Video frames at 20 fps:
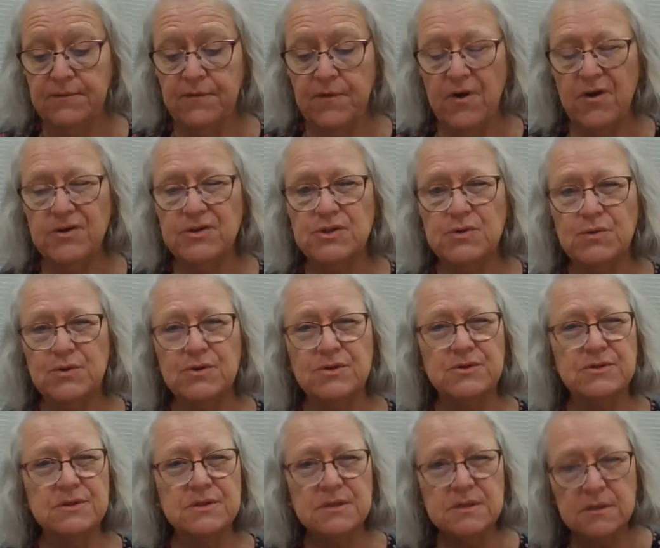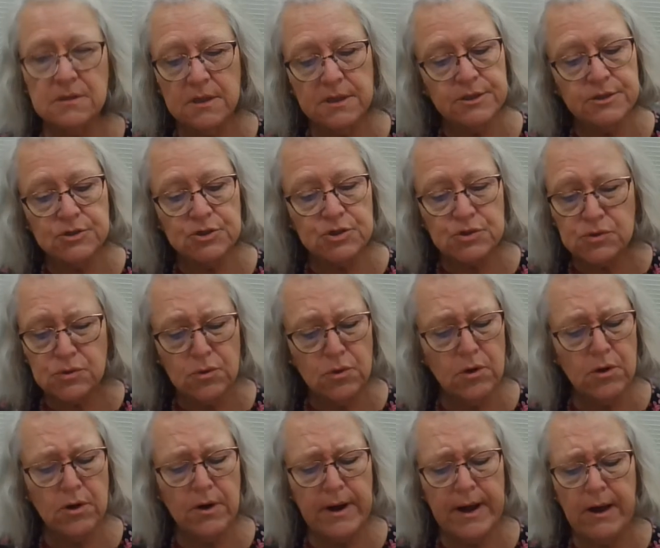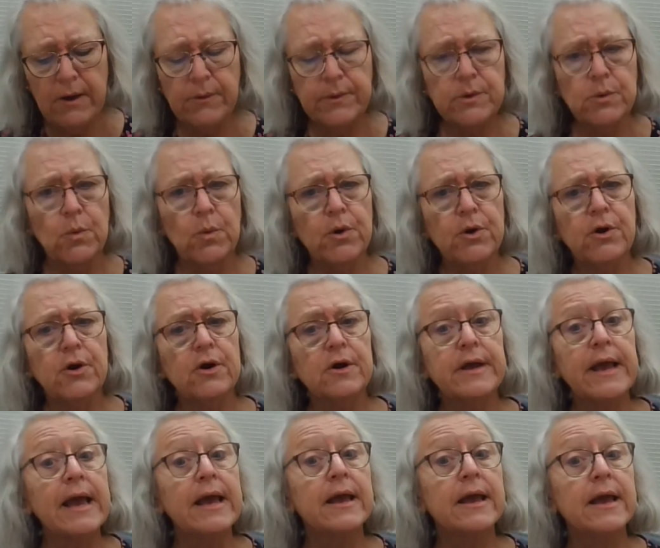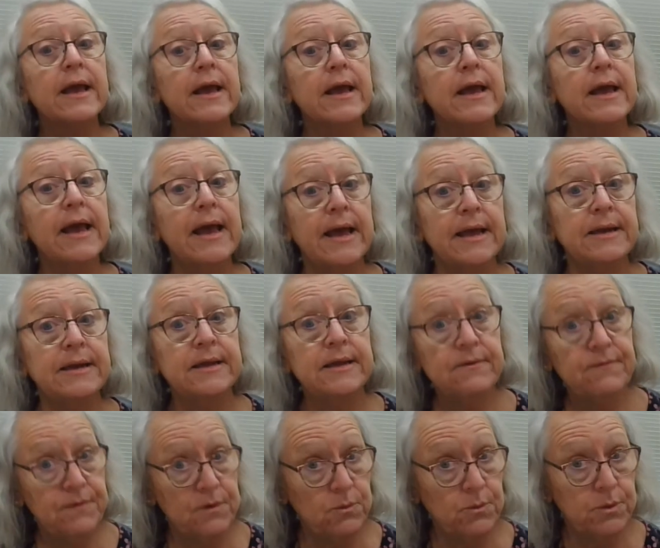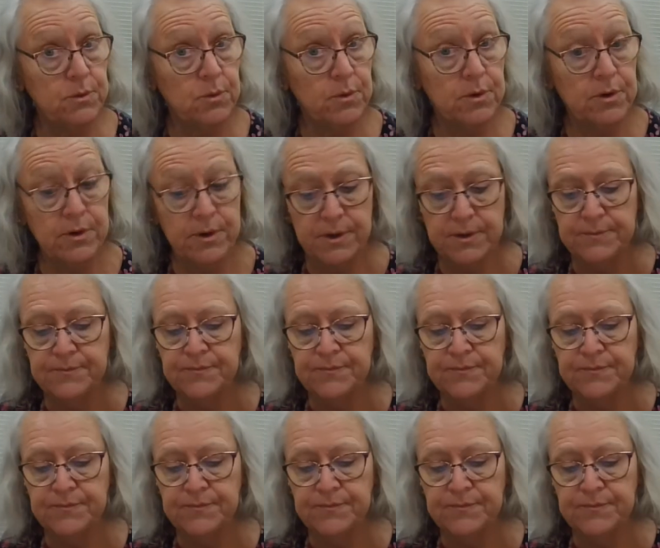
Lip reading: Folks were still unsure how it would work and if it would work.